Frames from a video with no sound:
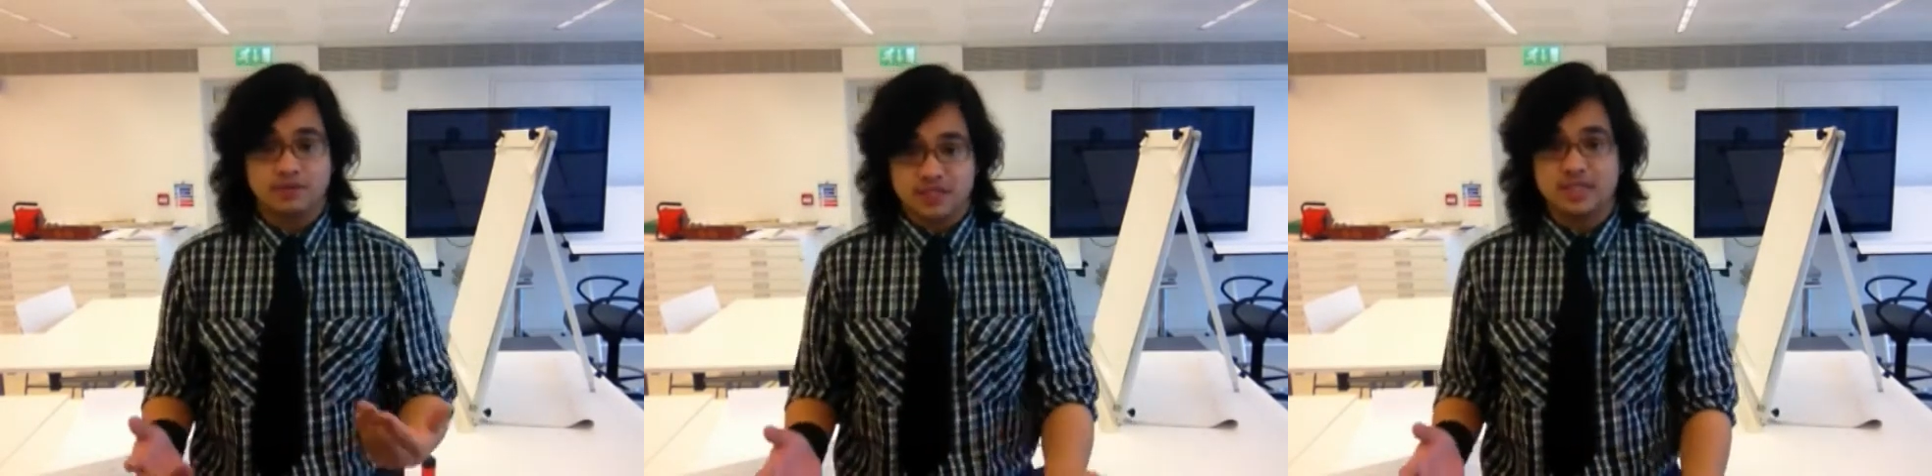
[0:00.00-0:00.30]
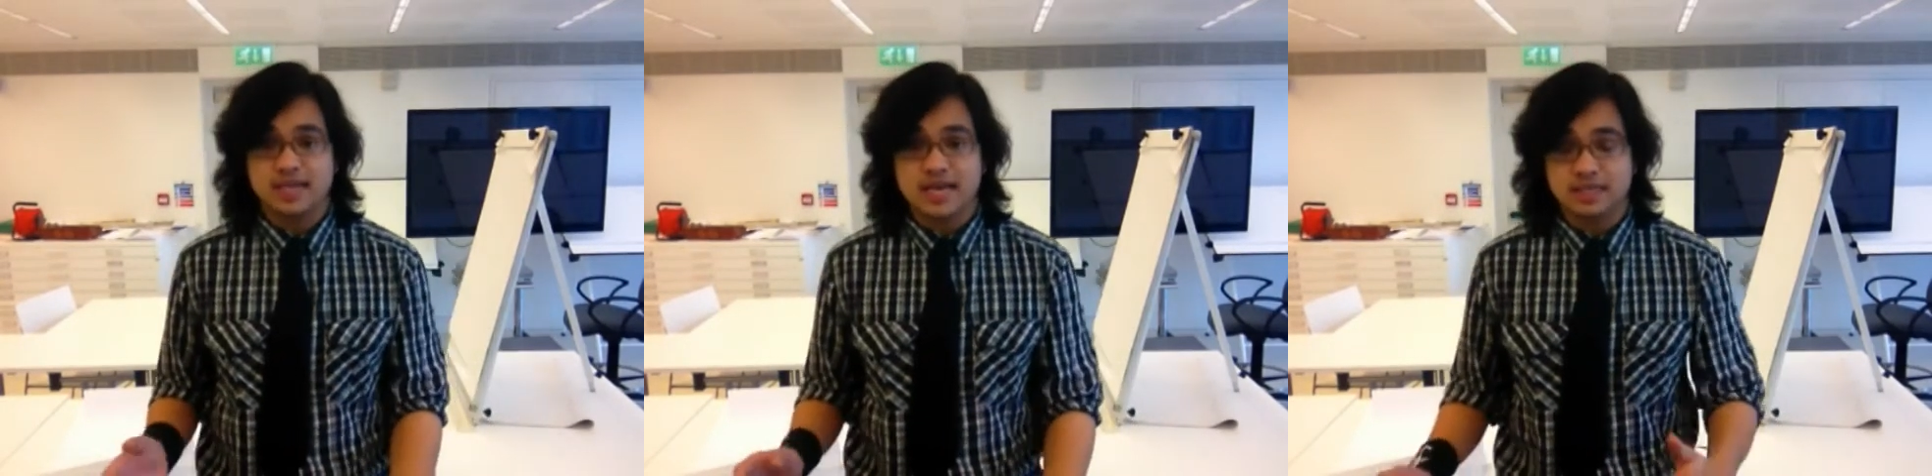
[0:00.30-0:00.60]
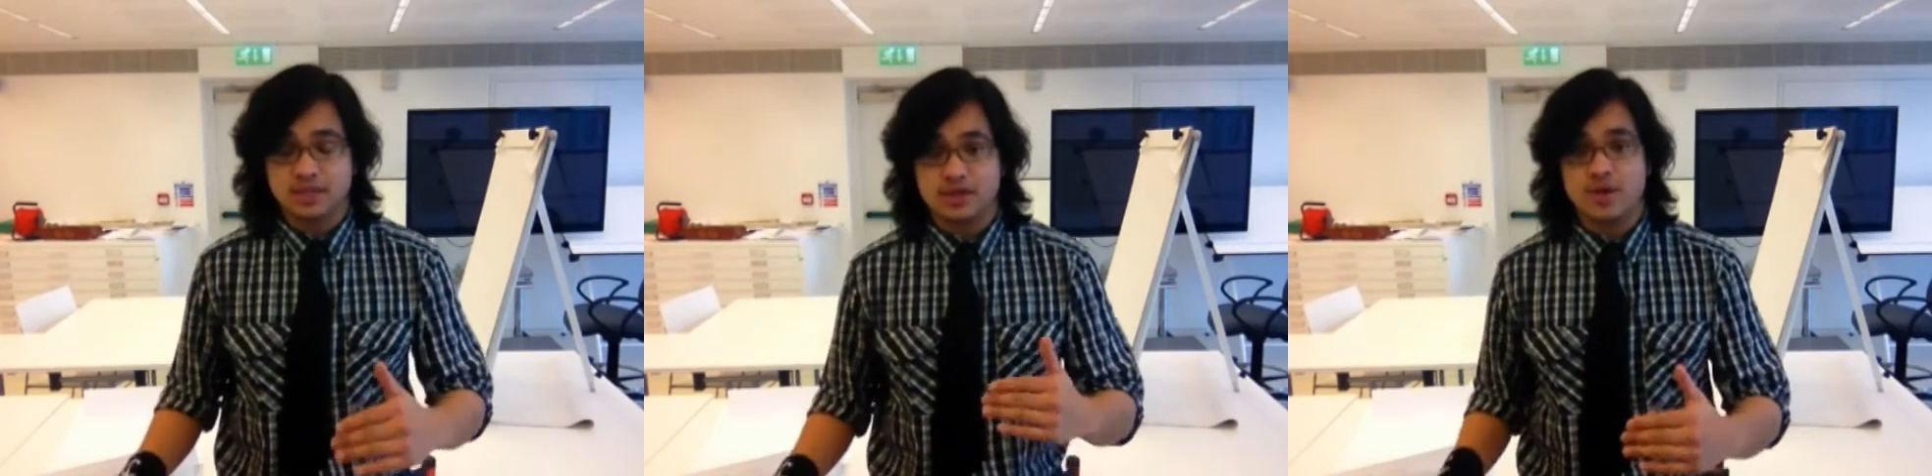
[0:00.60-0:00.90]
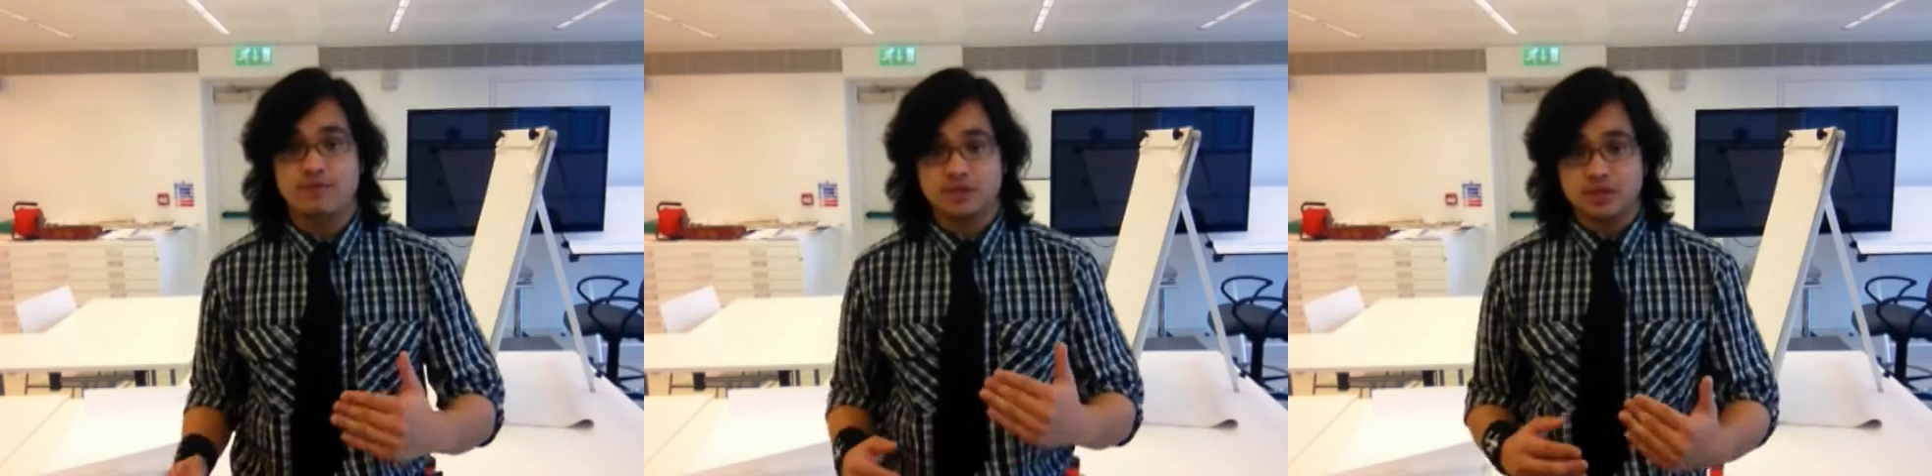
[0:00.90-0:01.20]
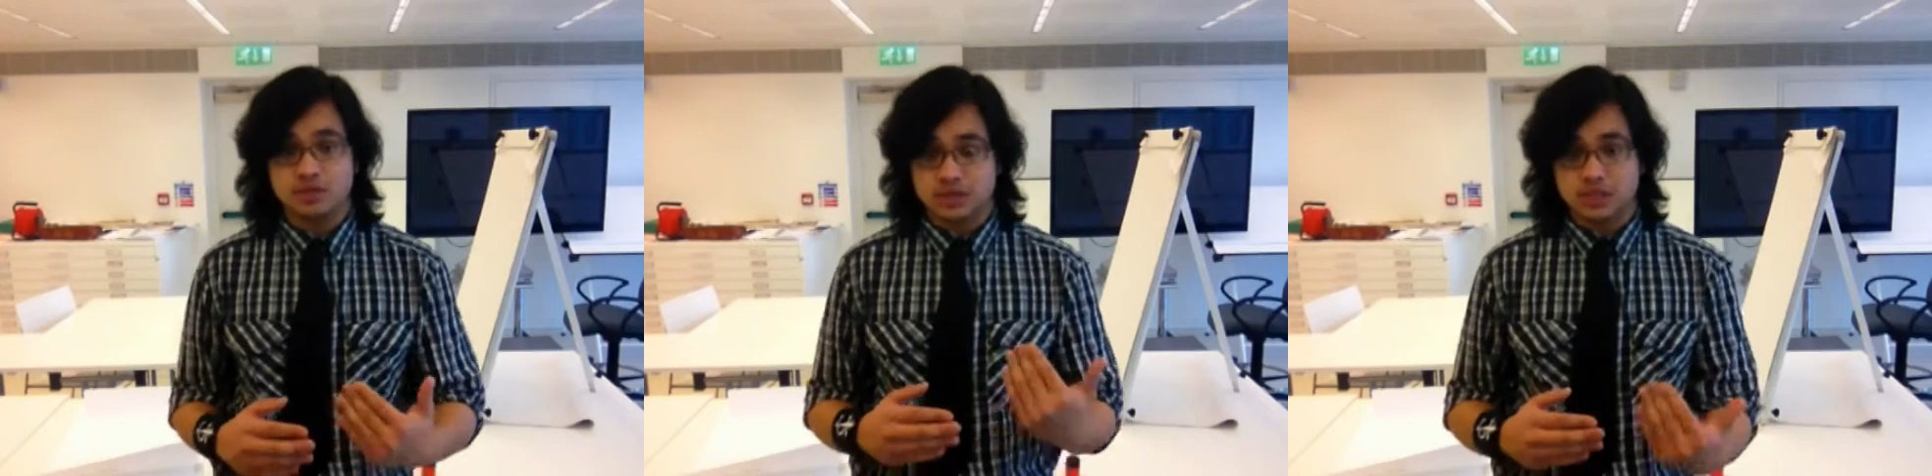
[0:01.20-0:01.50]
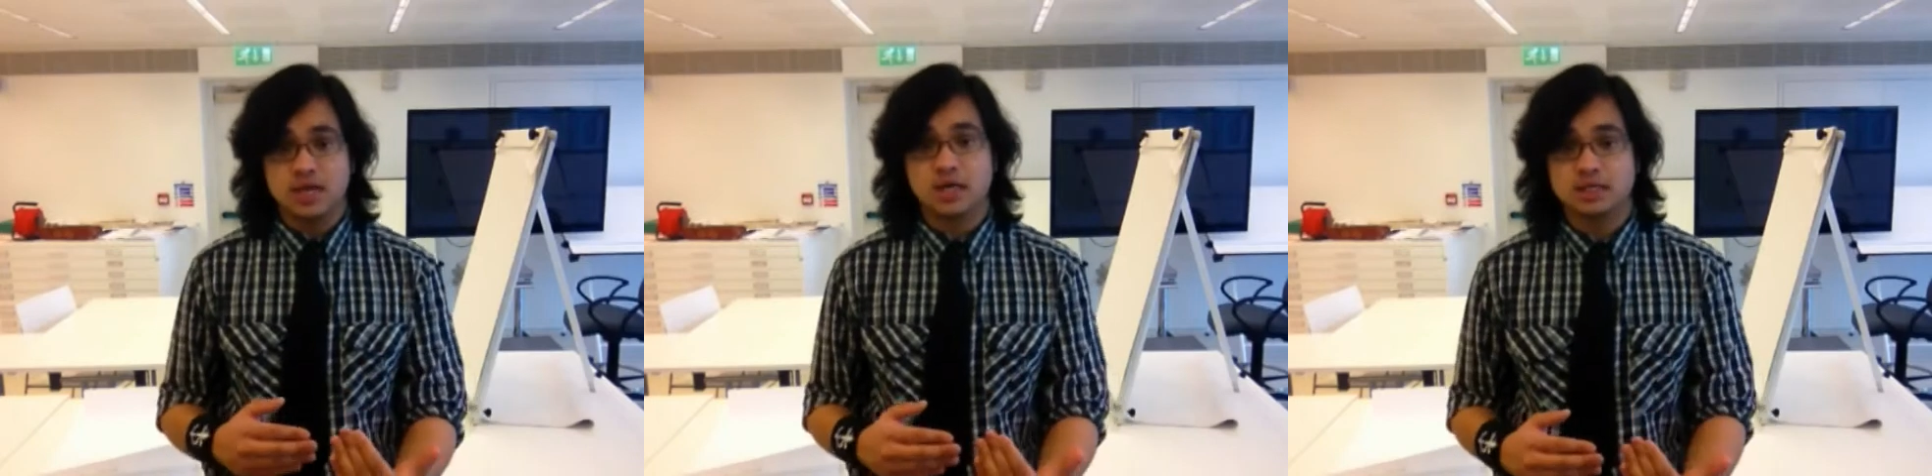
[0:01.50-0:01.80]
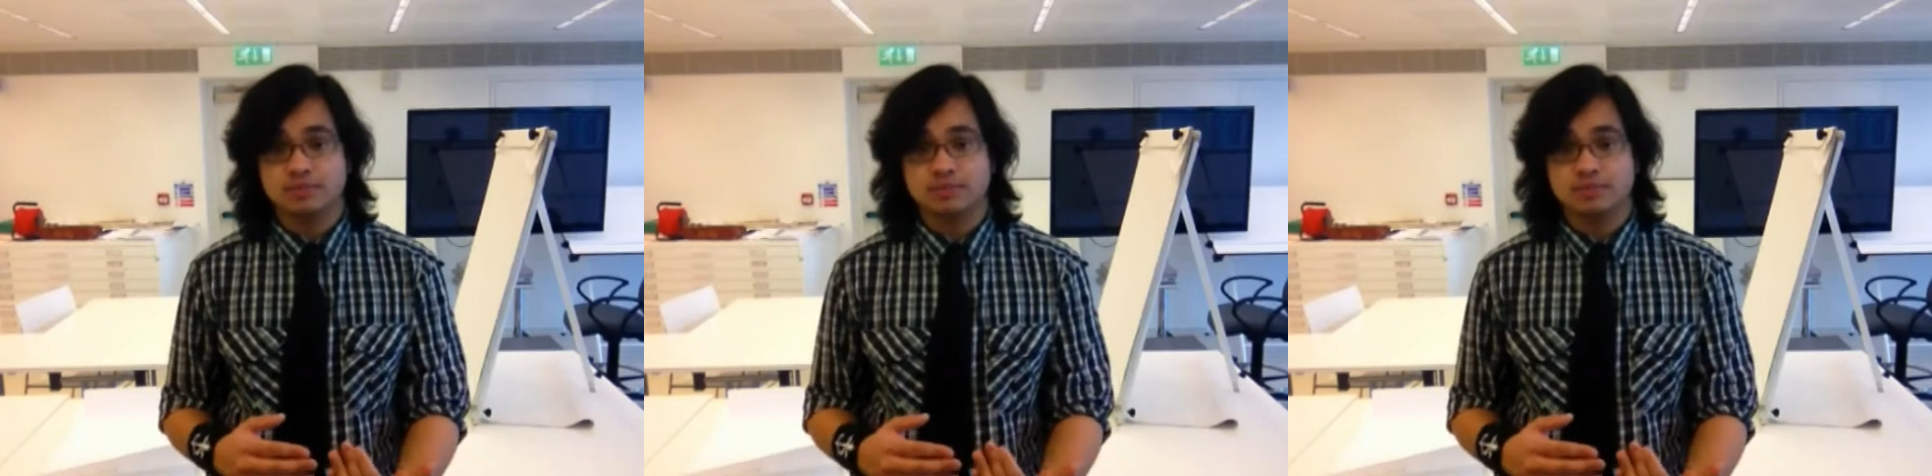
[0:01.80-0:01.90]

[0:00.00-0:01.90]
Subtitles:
it says that you have to use as a starting